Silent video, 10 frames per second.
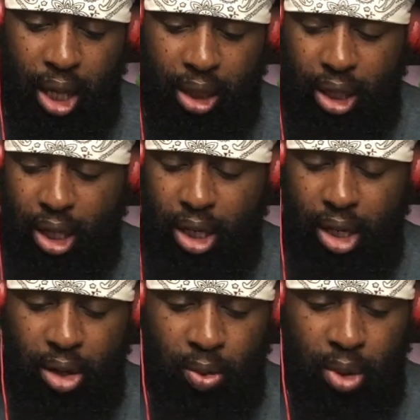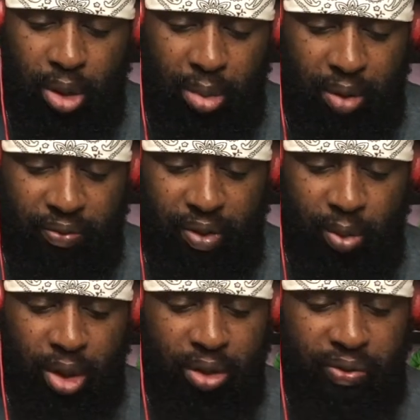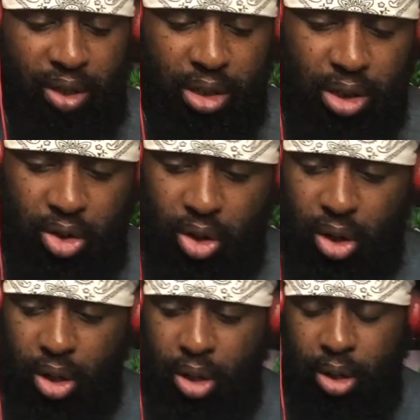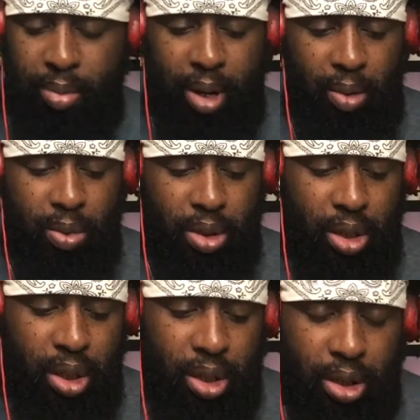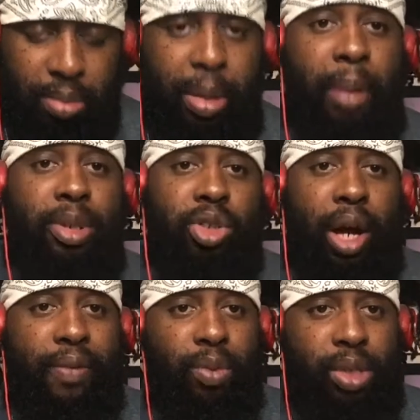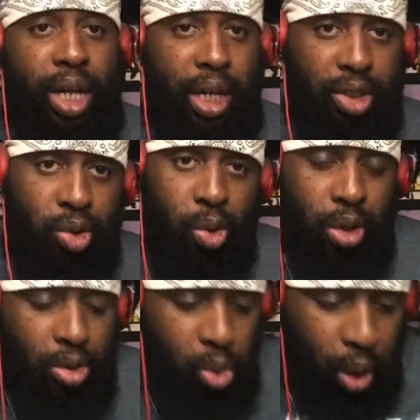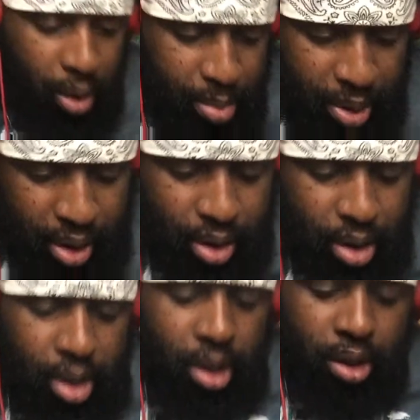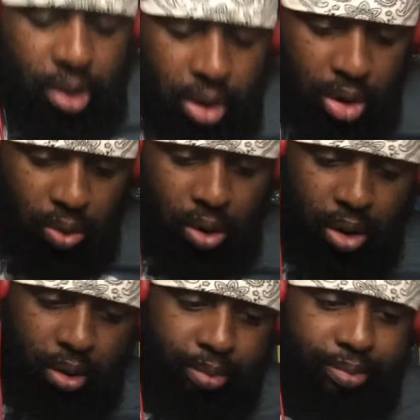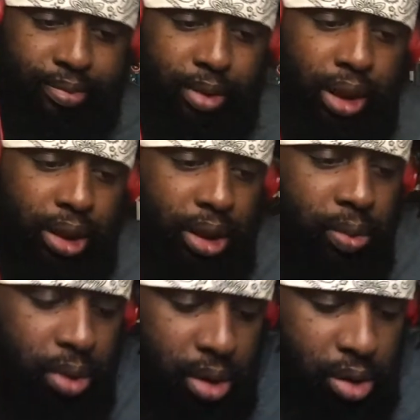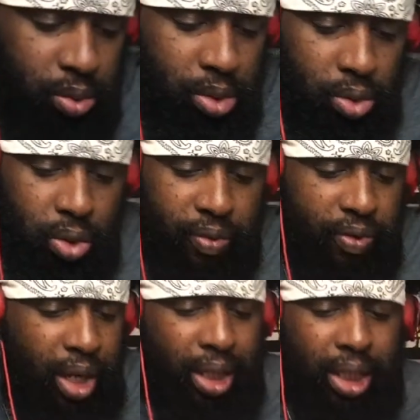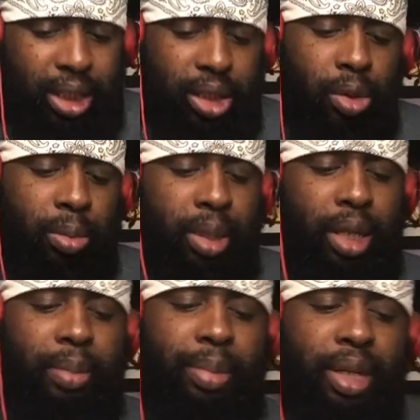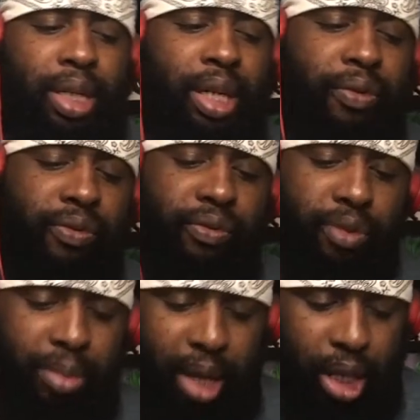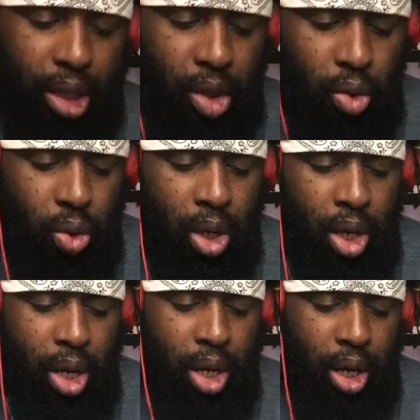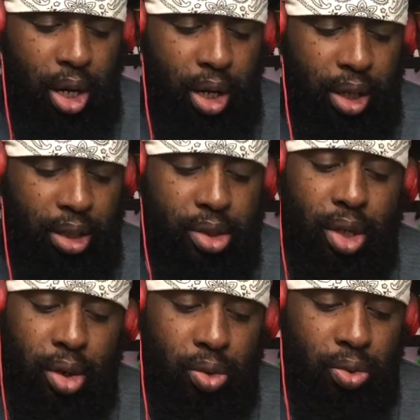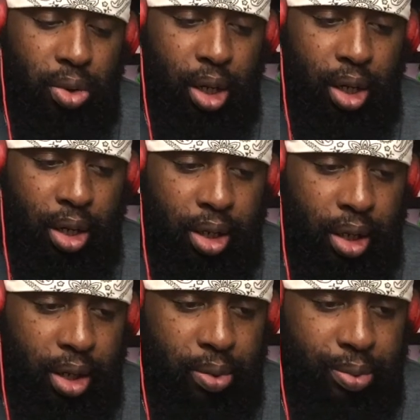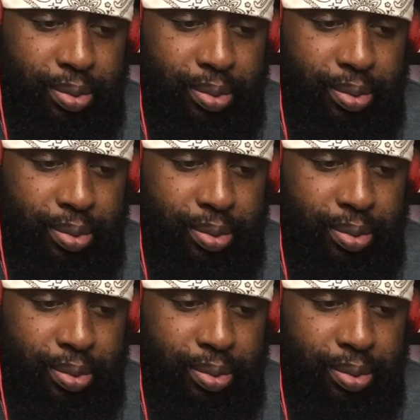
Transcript: think one of the films he made was Baby Driver, which I enjoyed quite a bit. So let's see what this one's going for. I think this is going to be a little bit different from that, though, in tone. Let go.